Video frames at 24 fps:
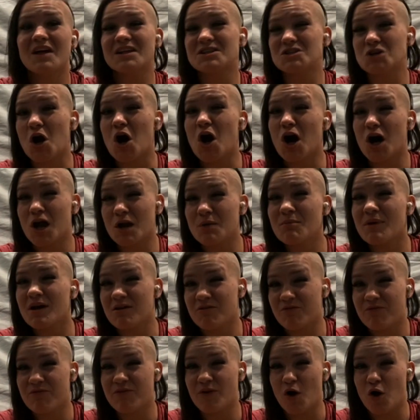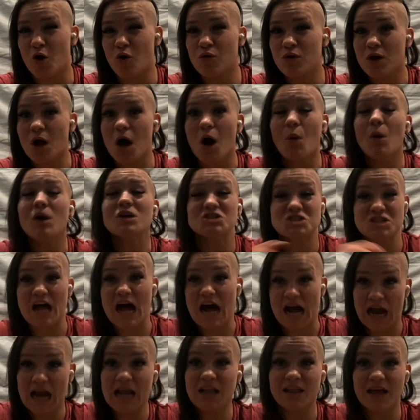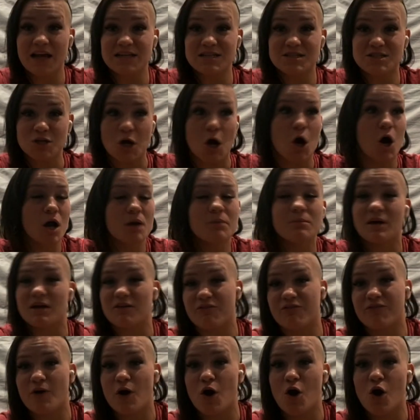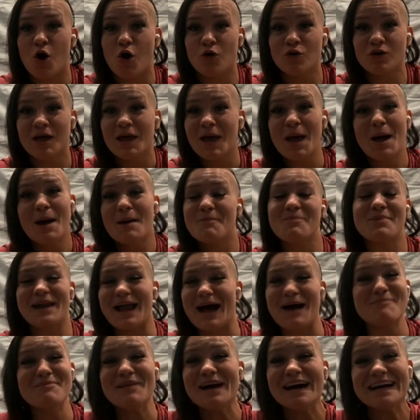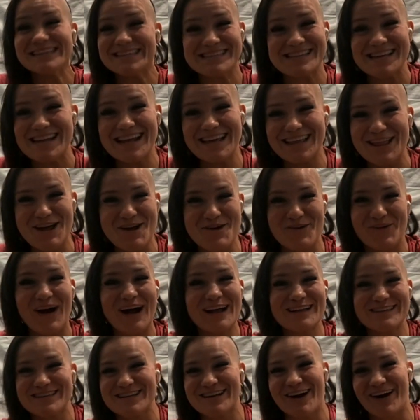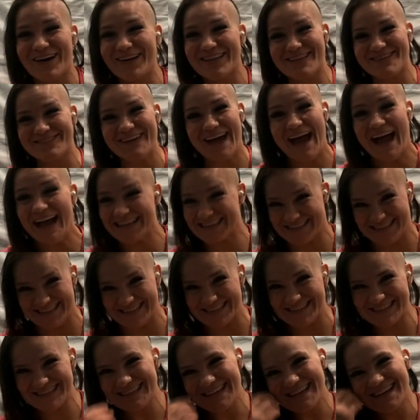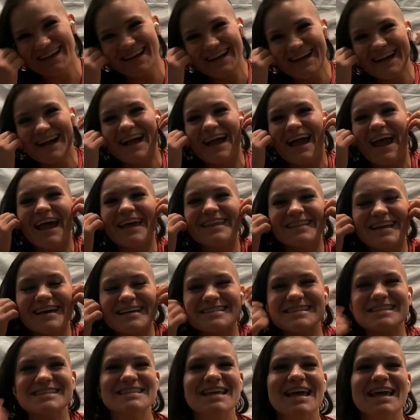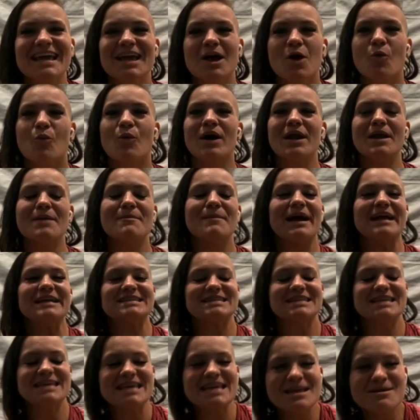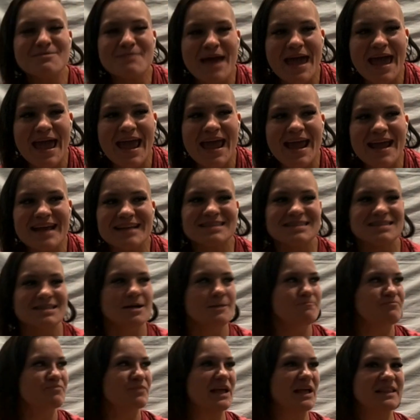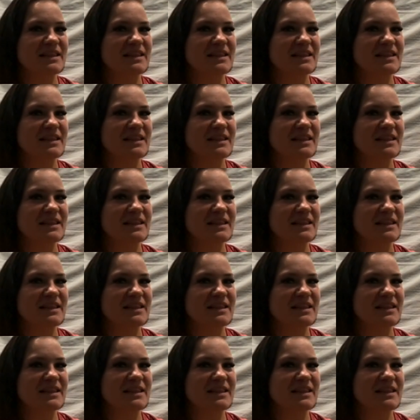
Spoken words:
that's on my phone. I'll watch the highlights on my phone, but I'm not sitting there watching all the matches. Unless it's like one of my teammates,